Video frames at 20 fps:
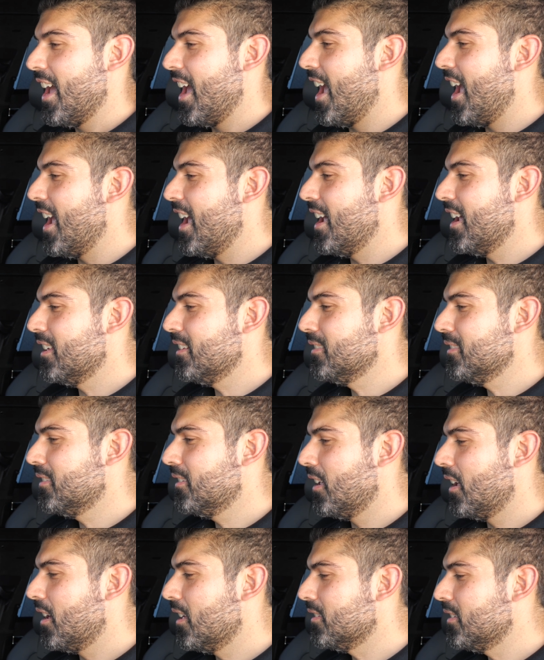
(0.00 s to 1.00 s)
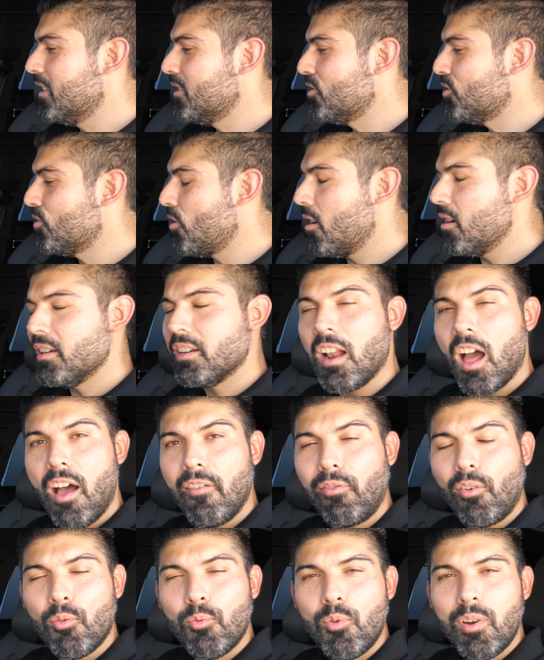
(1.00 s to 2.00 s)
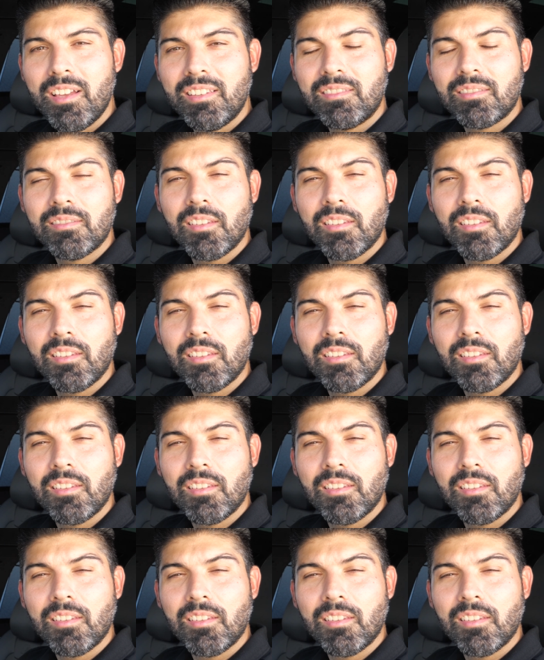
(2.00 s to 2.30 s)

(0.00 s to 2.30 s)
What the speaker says: and let's start it off with